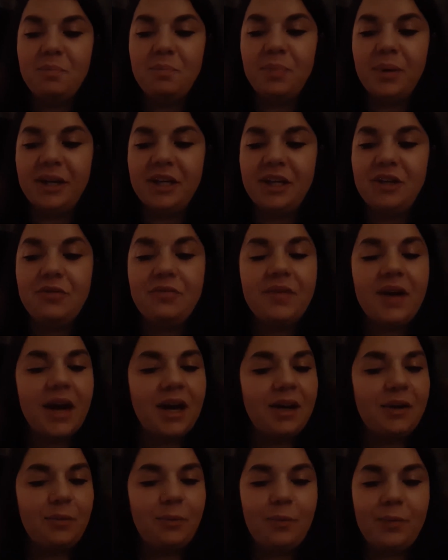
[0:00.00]
But you've got
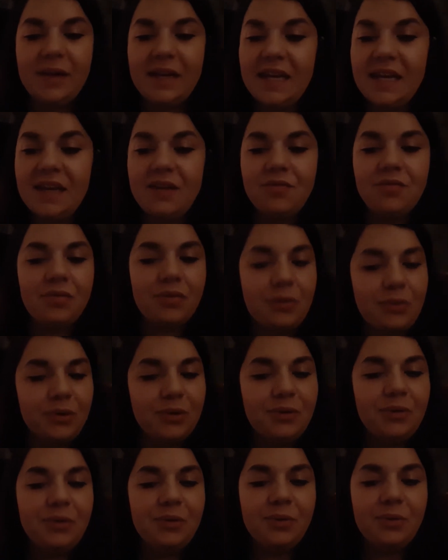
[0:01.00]
to weave
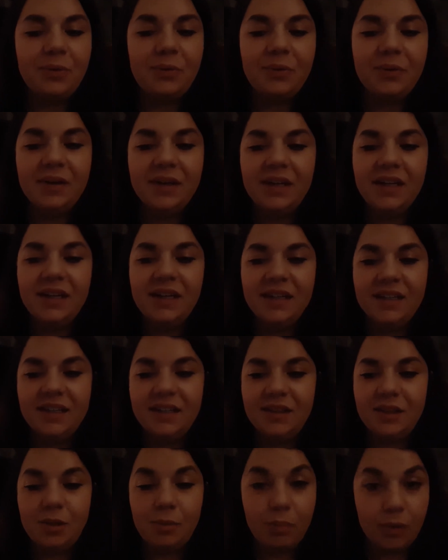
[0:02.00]
through
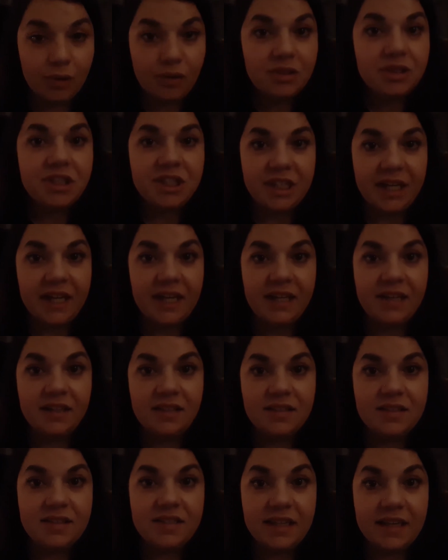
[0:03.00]
the bullshit
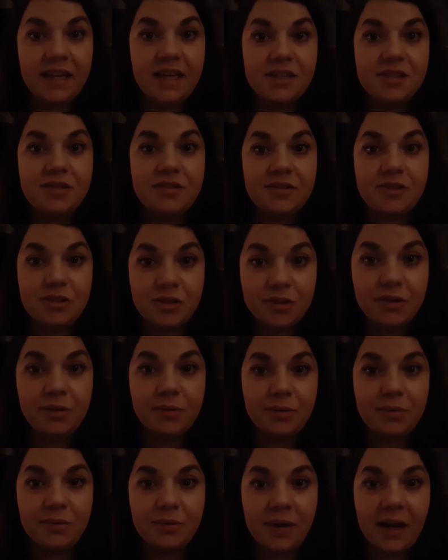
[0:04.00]
to get to the
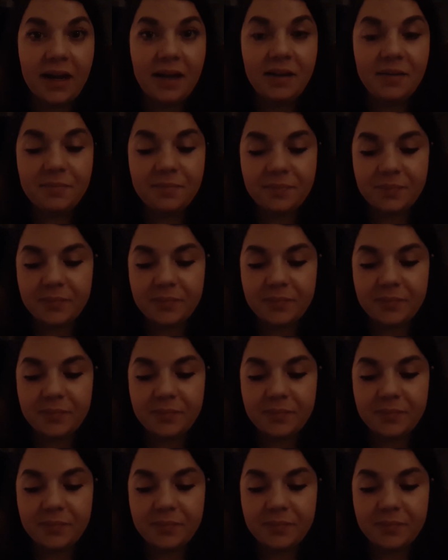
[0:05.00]
truth, right?